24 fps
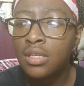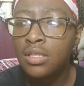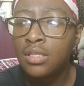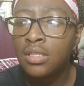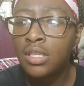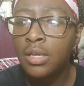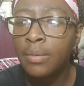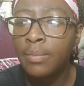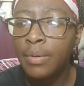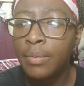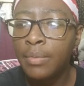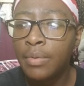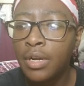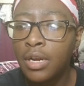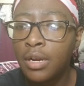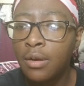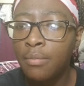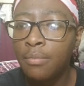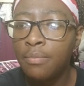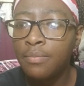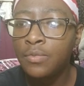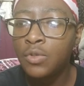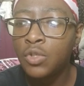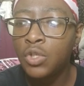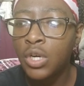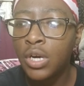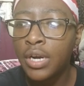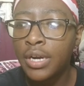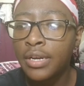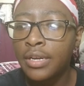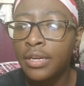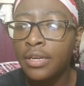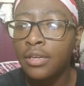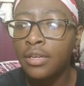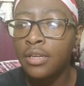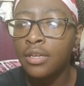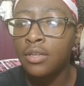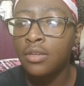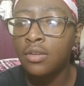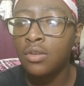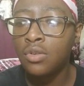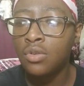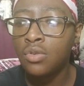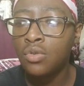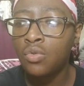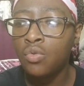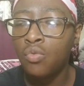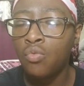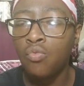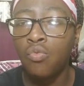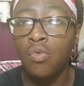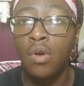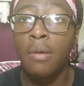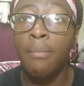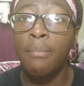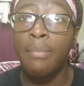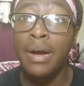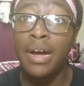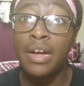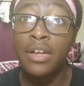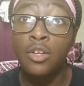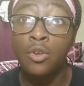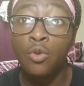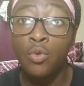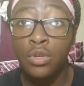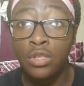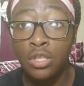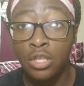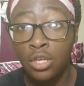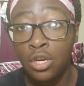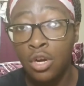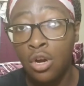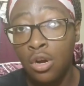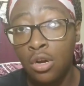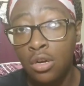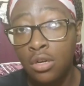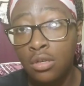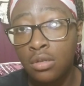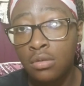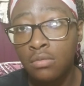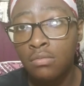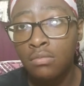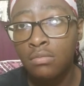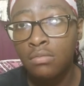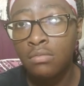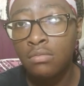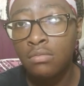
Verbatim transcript: some people that try and run by you with the cart,